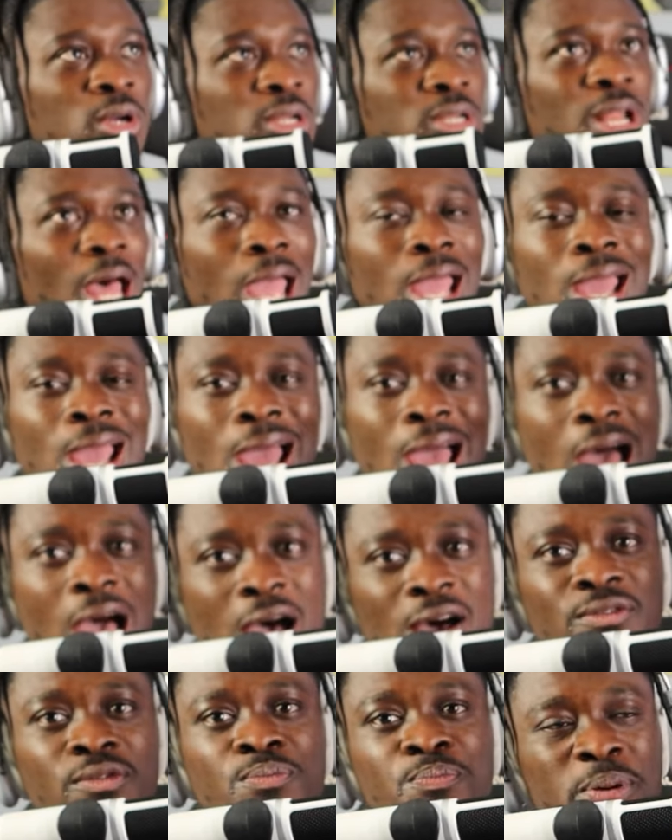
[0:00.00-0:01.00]
Like,
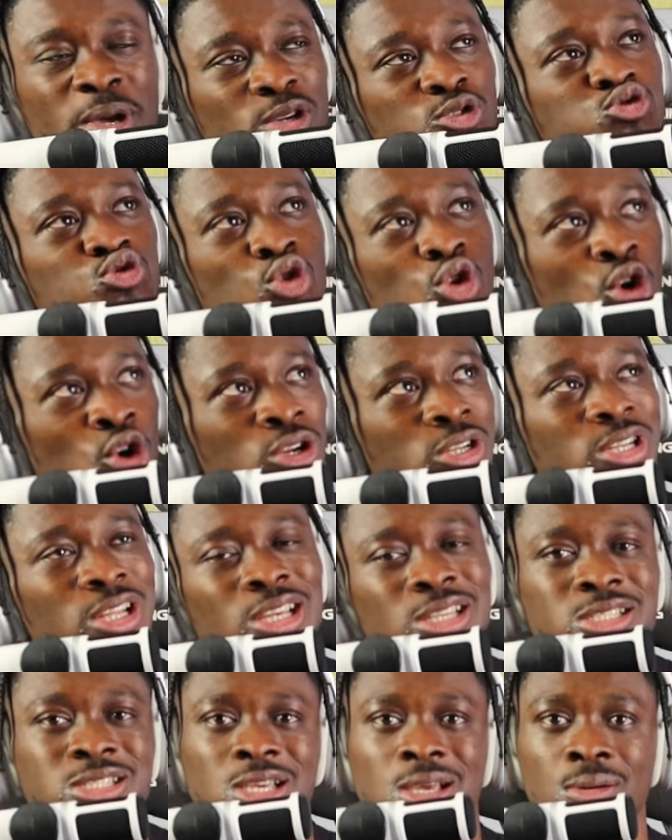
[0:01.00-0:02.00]
have Pistol on
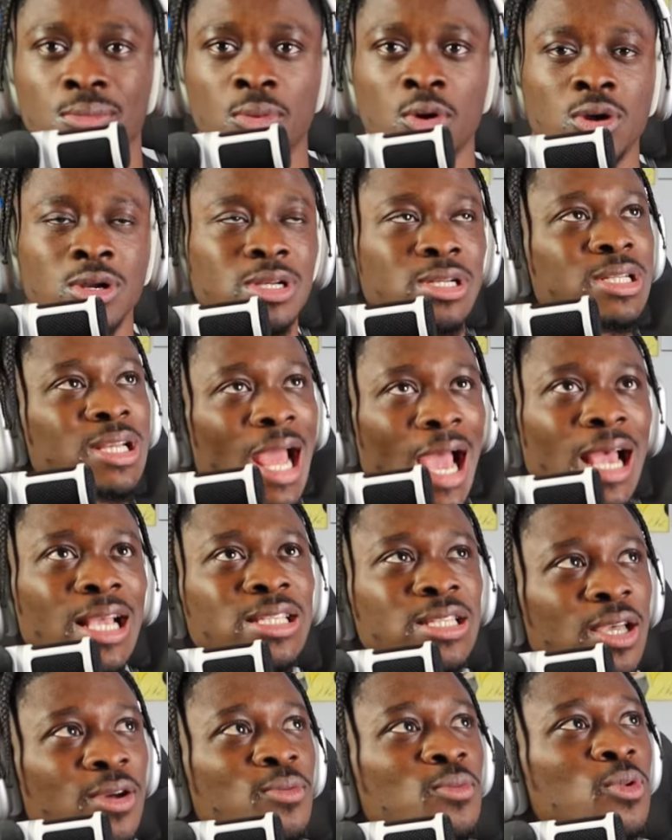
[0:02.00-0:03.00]
this shit, bro. That
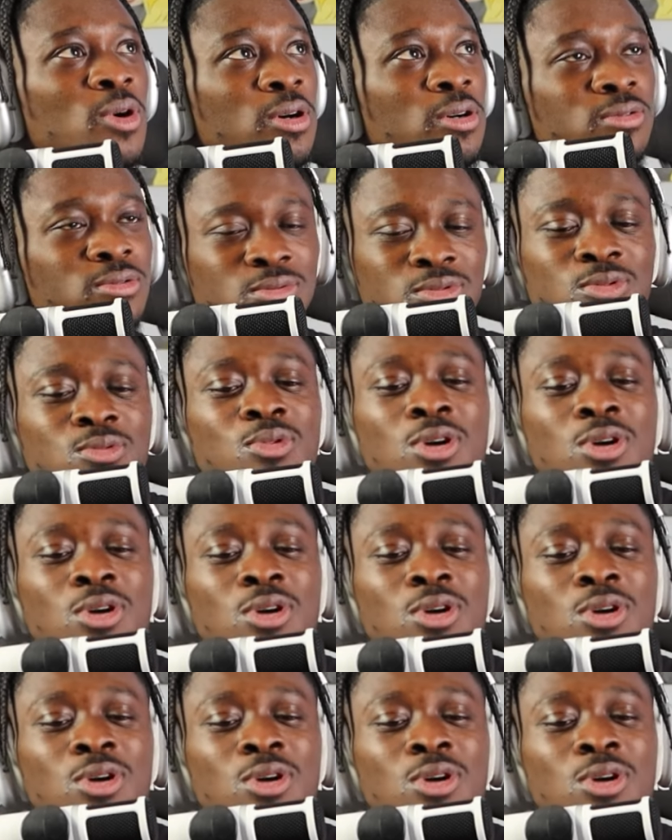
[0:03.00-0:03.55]
shit would,